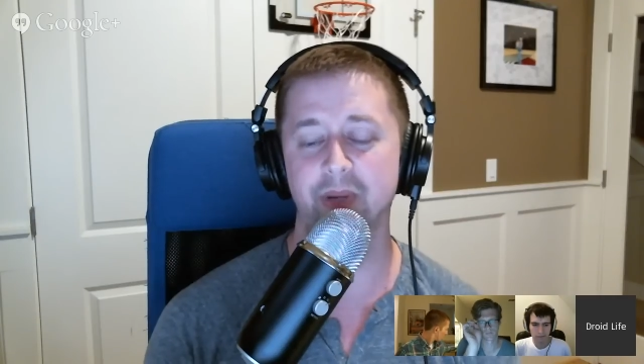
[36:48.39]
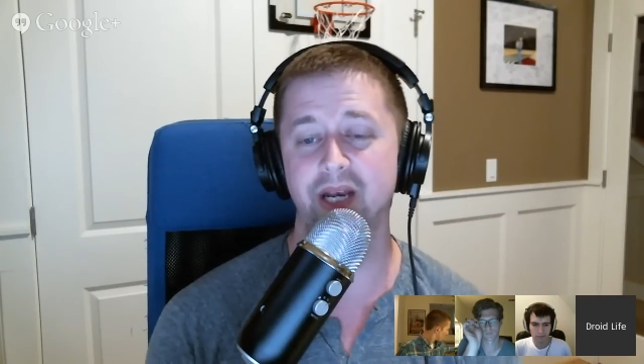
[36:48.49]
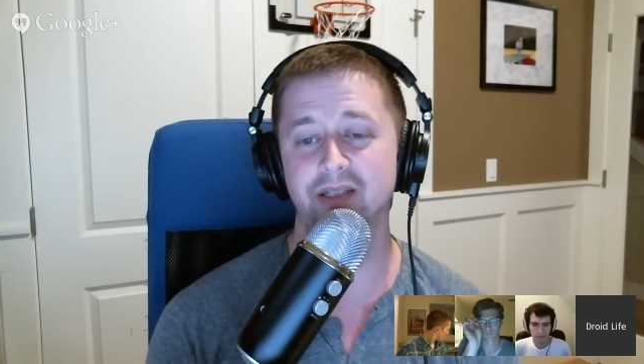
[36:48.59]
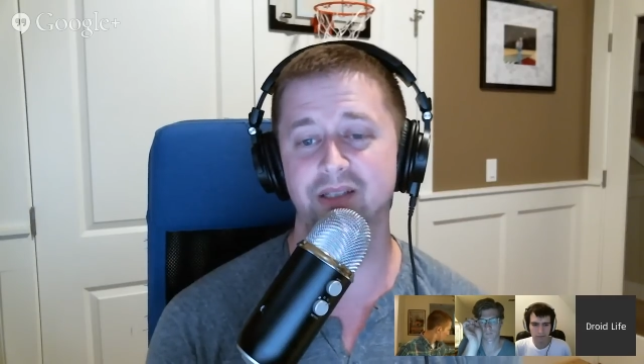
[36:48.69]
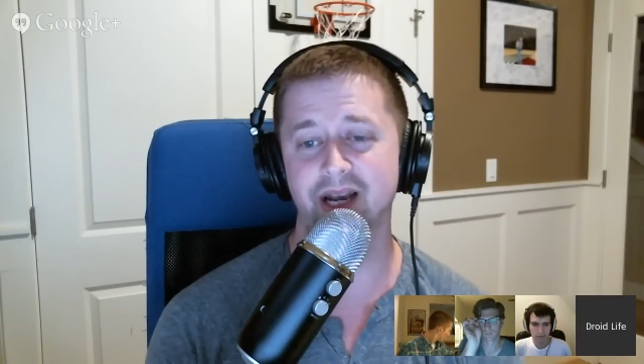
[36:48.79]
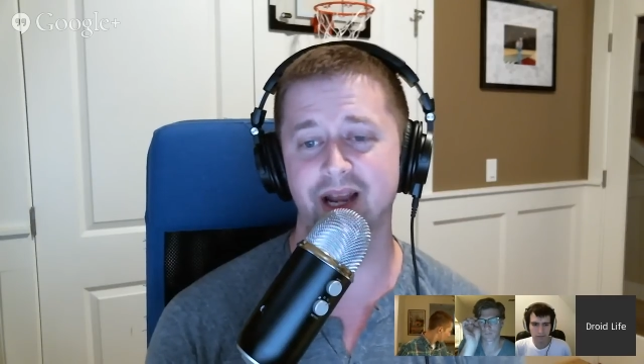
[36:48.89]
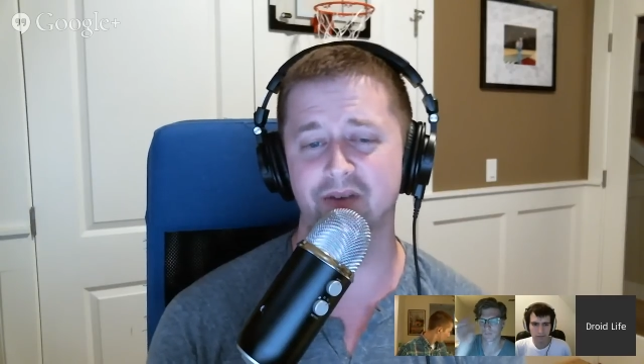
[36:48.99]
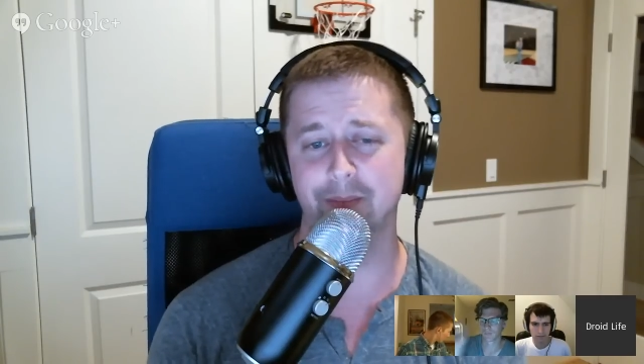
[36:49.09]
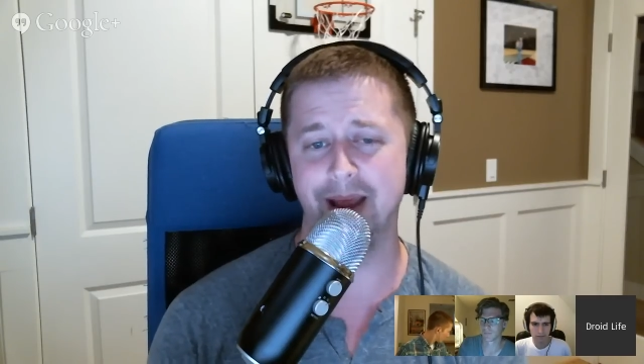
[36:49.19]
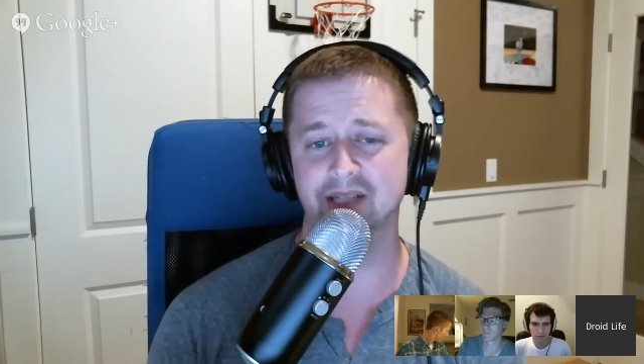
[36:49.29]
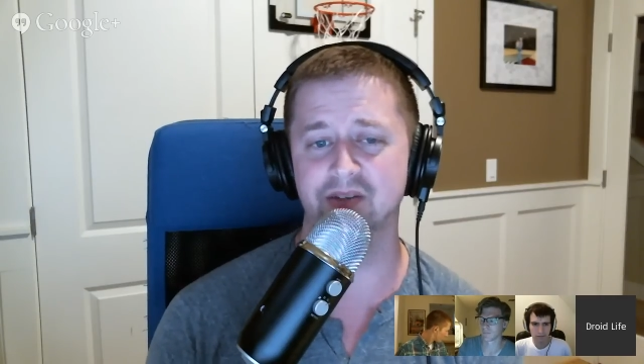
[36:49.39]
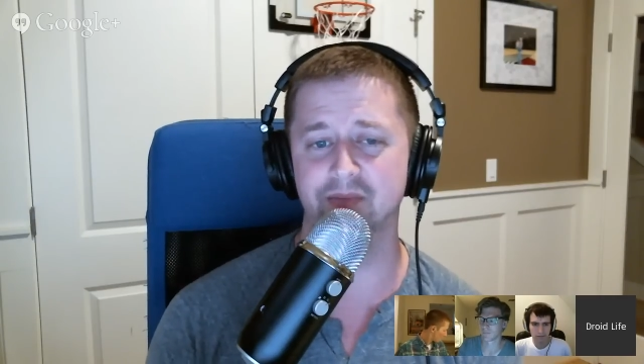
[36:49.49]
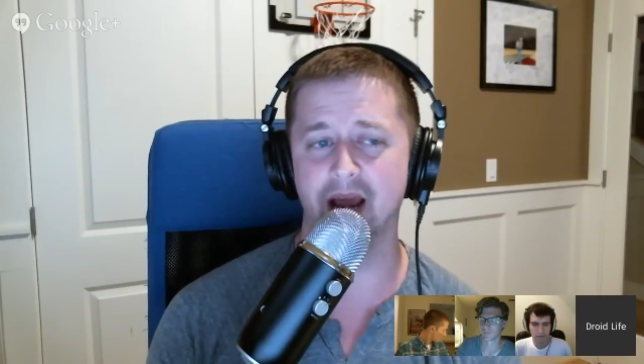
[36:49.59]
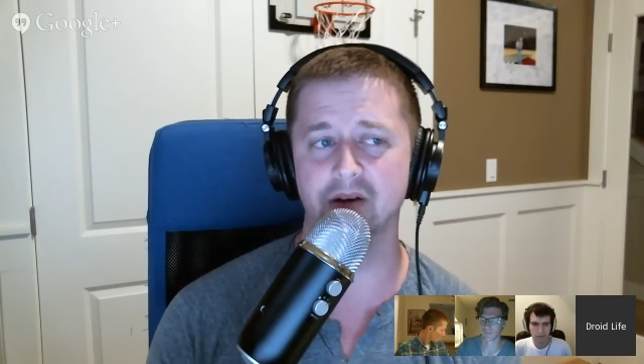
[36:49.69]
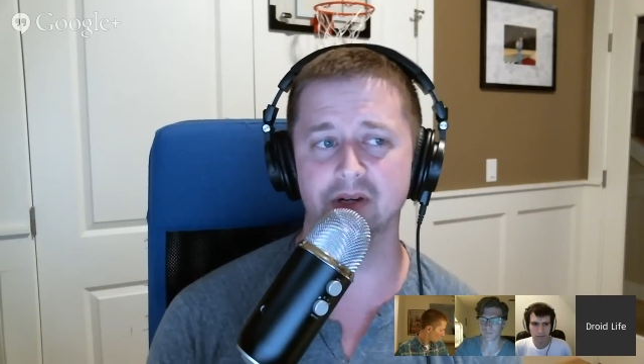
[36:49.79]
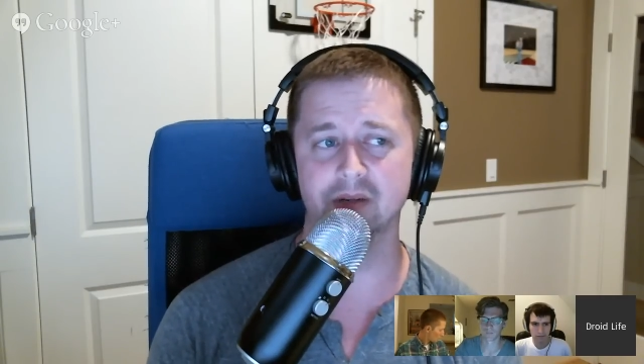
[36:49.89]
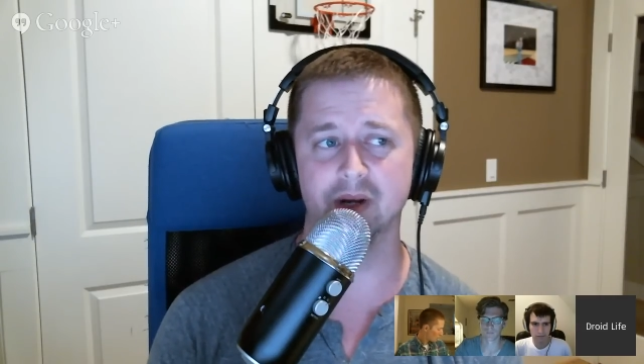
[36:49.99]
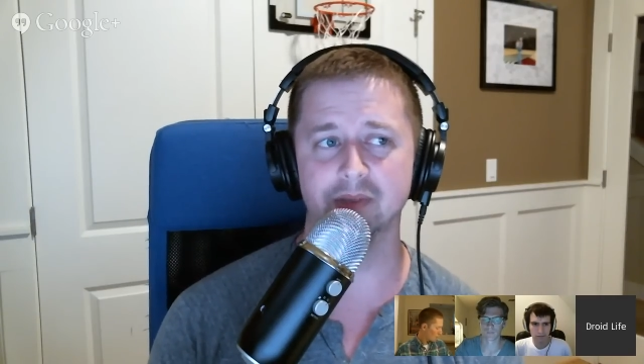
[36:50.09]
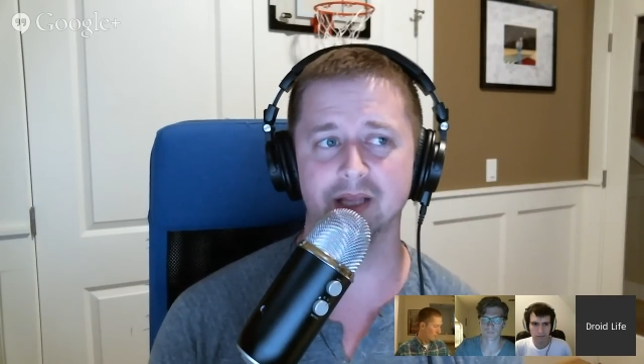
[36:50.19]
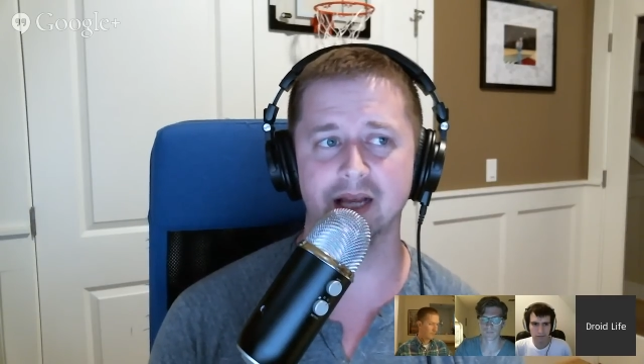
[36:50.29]
But it's going to have a massive battery and
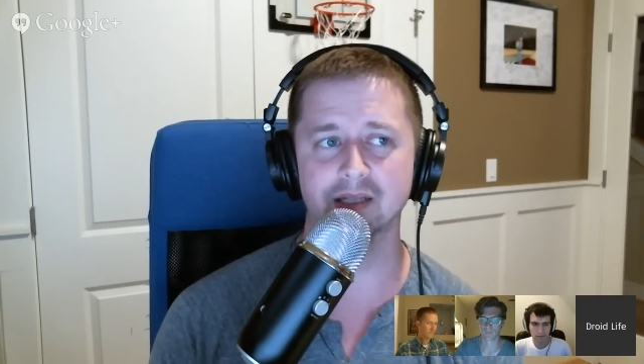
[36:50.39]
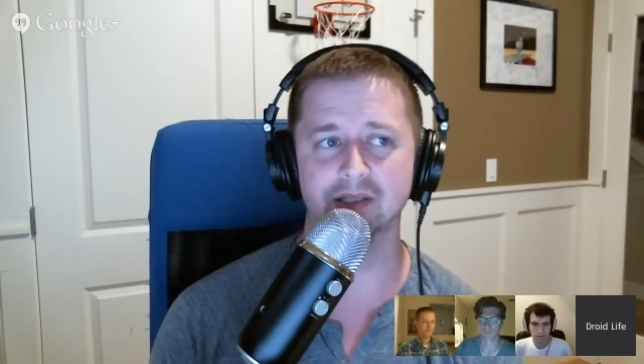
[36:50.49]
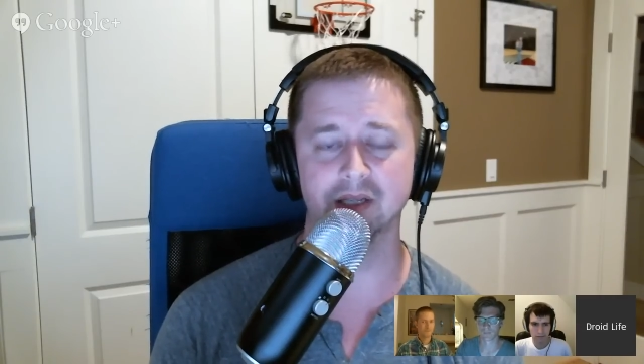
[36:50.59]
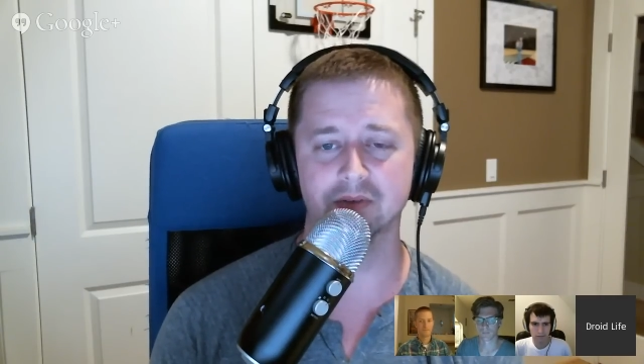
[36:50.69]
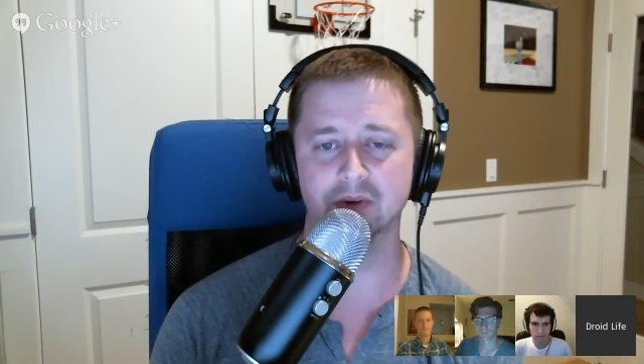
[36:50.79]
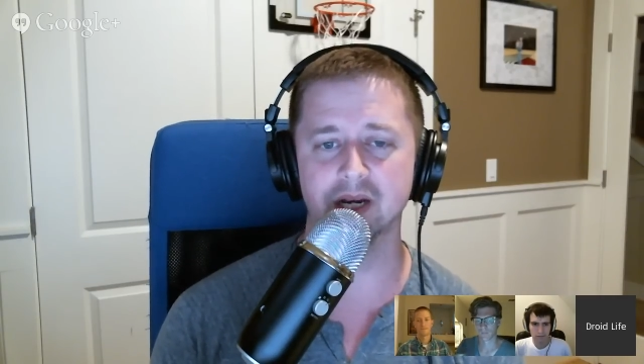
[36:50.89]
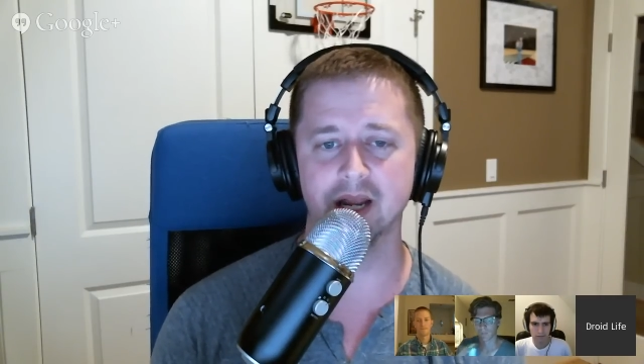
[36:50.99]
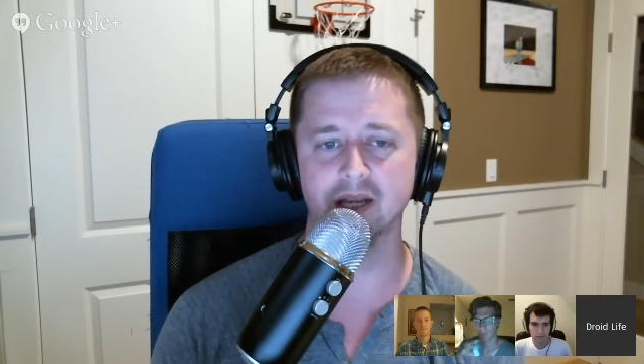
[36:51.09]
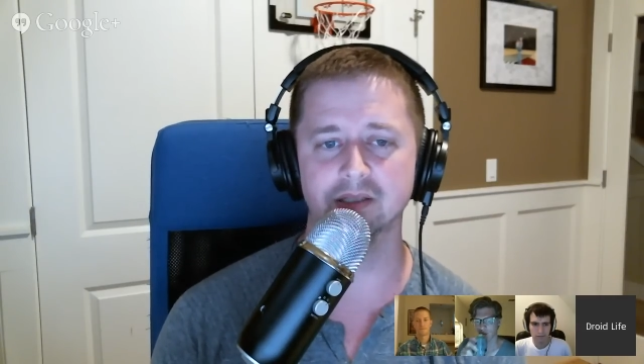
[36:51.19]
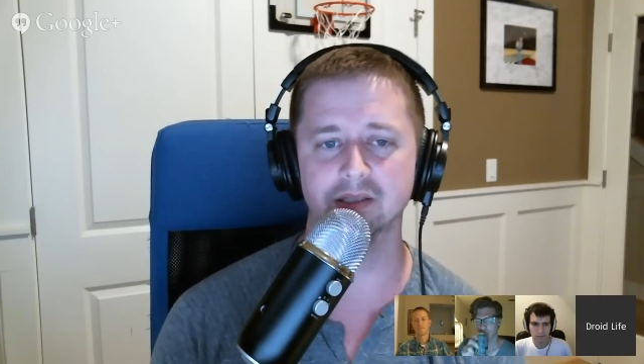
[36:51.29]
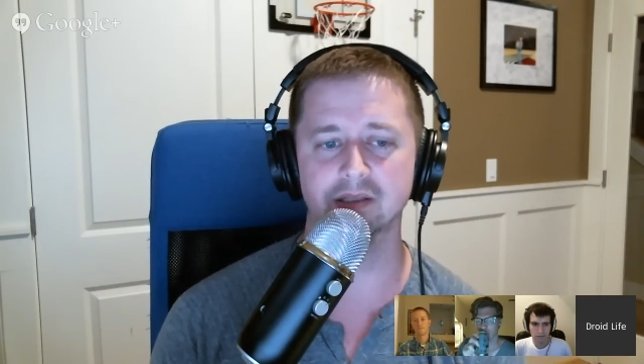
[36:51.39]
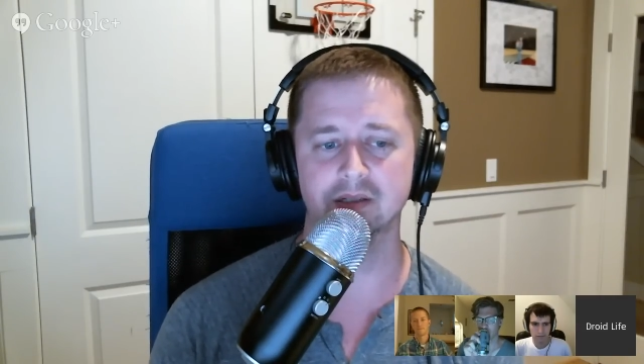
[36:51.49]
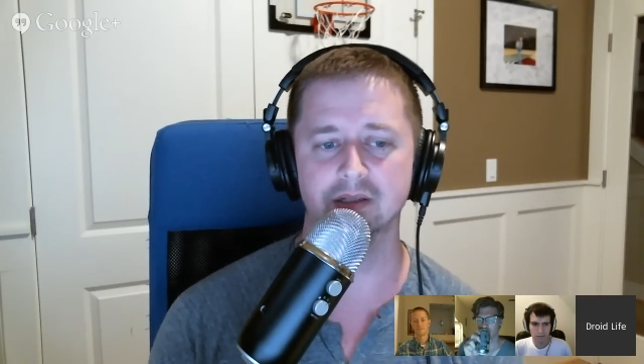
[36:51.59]
probably last, like, 3 days.